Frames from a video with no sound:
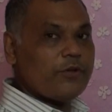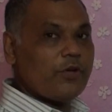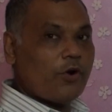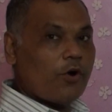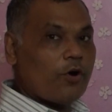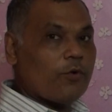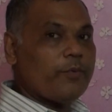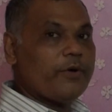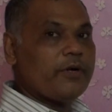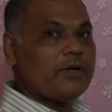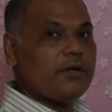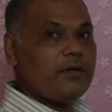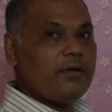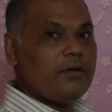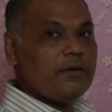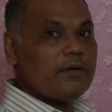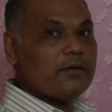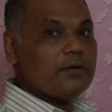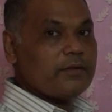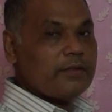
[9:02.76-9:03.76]
the
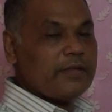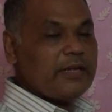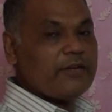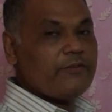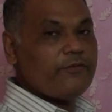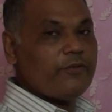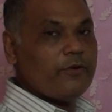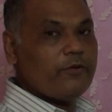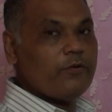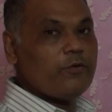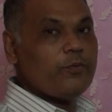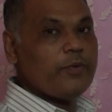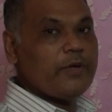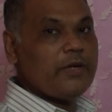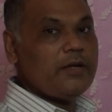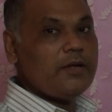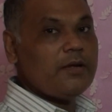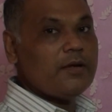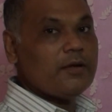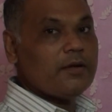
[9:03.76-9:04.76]
orbital that we will
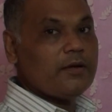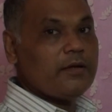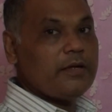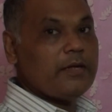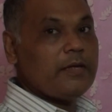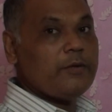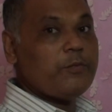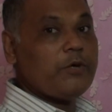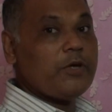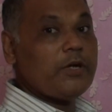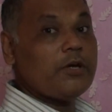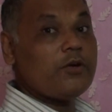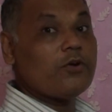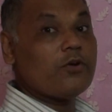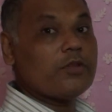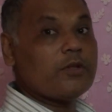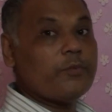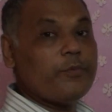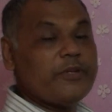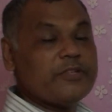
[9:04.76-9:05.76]
be naming it
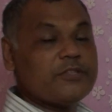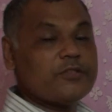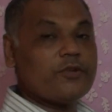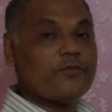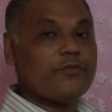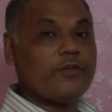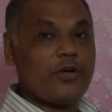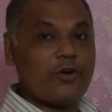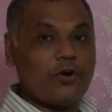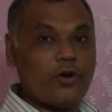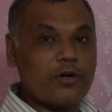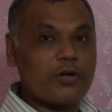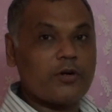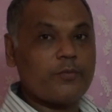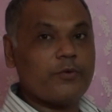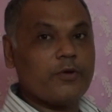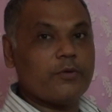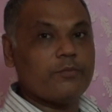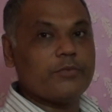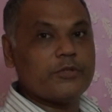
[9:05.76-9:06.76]
on the basis of the
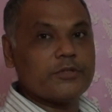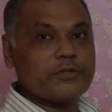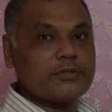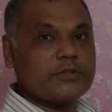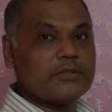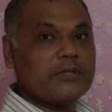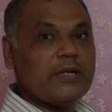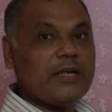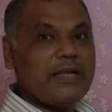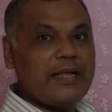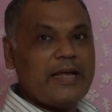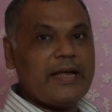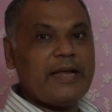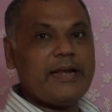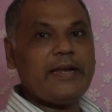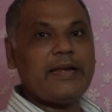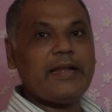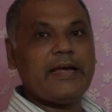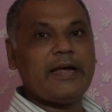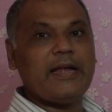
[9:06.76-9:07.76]
quantum numbers.
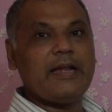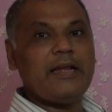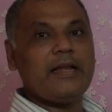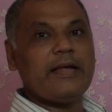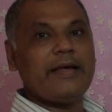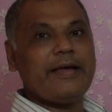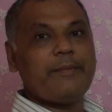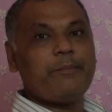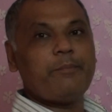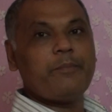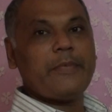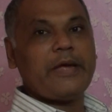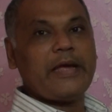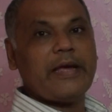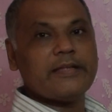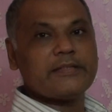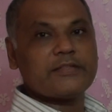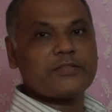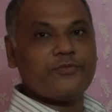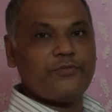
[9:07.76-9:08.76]
N, L, M,
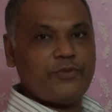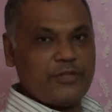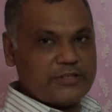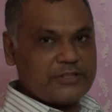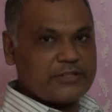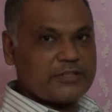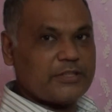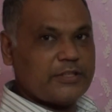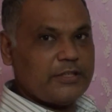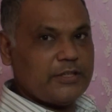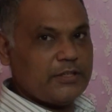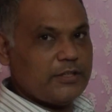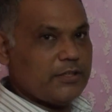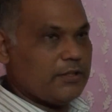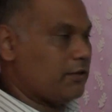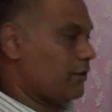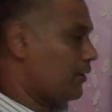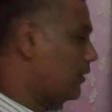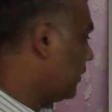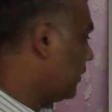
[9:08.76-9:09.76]
S, we studied it.